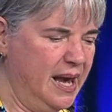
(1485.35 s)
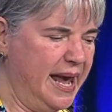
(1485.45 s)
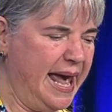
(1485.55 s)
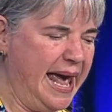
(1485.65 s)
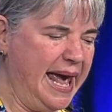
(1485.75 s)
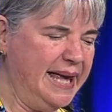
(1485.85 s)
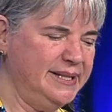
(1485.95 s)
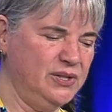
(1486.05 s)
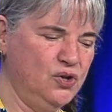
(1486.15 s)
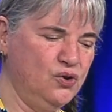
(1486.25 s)

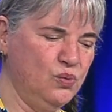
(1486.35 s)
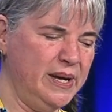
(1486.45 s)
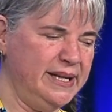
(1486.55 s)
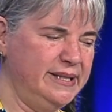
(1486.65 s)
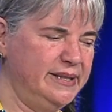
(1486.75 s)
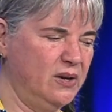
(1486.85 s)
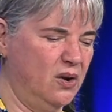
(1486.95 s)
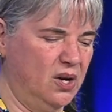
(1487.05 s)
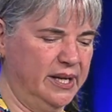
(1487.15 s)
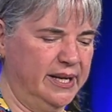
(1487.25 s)
has grids
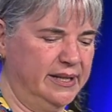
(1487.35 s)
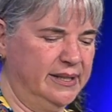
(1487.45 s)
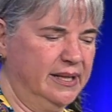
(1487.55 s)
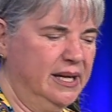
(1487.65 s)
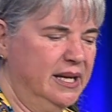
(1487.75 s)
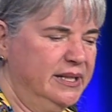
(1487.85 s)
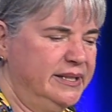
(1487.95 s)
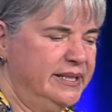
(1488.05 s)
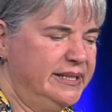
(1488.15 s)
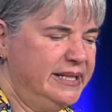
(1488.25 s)
on it
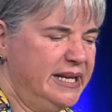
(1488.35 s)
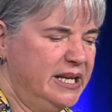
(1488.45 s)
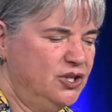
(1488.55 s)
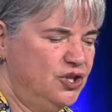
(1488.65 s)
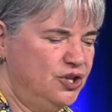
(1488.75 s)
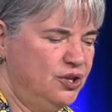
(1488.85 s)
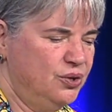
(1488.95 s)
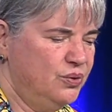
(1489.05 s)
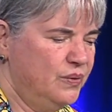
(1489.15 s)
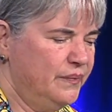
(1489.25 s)
to teach
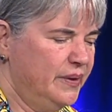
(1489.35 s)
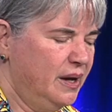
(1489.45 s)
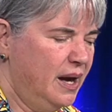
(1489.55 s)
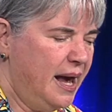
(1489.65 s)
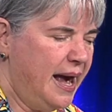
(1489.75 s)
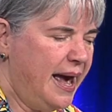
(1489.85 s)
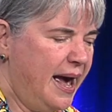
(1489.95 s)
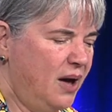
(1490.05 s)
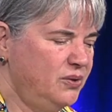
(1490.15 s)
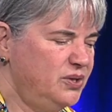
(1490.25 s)
you
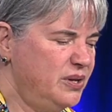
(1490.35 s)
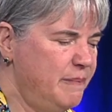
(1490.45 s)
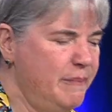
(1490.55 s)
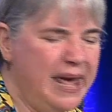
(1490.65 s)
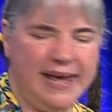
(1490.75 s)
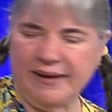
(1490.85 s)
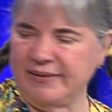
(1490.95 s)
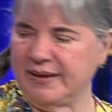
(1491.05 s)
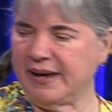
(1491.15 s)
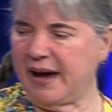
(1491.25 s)
how to make
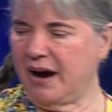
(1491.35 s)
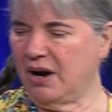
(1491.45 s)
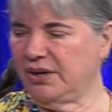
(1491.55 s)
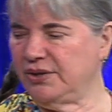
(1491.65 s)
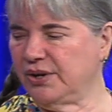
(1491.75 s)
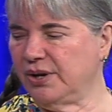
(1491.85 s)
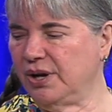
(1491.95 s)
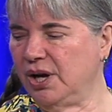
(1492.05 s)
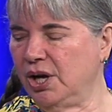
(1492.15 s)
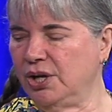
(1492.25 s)
the character
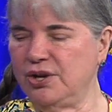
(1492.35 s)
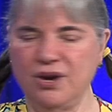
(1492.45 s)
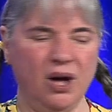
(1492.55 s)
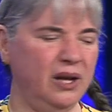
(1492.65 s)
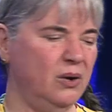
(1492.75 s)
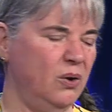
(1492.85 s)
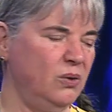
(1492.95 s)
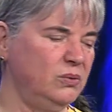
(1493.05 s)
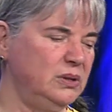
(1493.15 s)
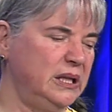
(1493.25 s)
not
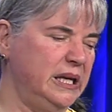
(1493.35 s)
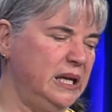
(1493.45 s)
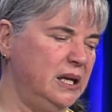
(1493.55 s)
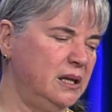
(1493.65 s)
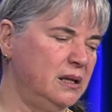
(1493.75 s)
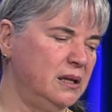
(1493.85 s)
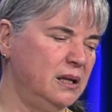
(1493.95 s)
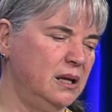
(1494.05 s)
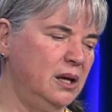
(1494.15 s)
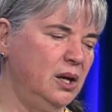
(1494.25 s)
only
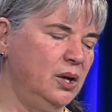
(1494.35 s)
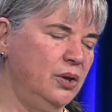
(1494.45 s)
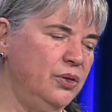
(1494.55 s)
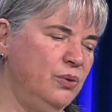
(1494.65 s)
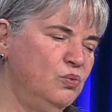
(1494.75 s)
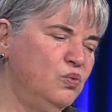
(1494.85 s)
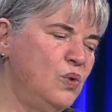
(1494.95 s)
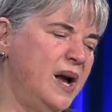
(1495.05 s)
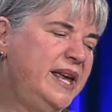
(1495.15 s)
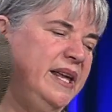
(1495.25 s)
the
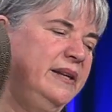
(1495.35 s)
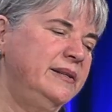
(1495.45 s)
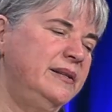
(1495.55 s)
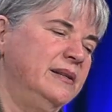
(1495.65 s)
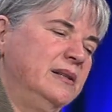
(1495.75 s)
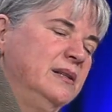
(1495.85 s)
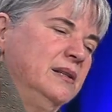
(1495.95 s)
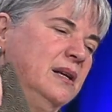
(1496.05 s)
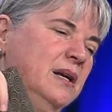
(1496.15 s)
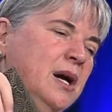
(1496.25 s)
right
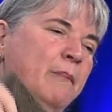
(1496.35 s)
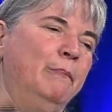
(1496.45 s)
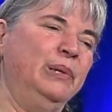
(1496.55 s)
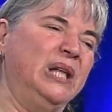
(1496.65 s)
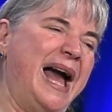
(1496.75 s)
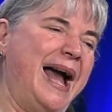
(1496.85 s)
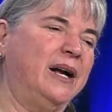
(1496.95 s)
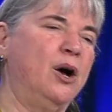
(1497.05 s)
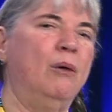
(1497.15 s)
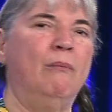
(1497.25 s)

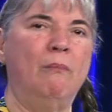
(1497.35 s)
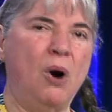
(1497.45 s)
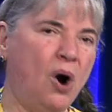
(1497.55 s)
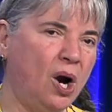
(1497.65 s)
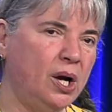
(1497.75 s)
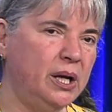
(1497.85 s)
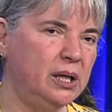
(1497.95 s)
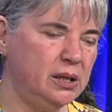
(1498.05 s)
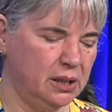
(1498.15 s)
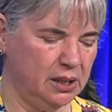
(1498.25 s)
black mark,
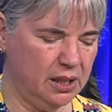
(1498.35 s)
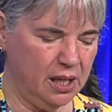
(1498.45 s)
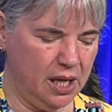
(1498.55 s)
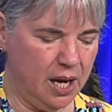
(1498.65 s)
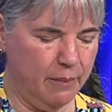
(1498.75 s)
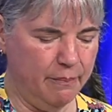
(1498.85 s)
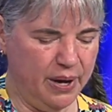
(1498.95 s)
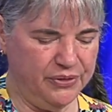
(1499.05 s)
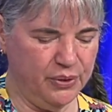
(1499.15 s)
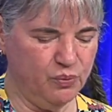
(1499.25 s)

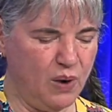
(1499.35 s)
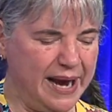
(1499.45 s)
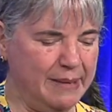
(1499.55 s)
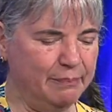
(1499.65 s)
but the right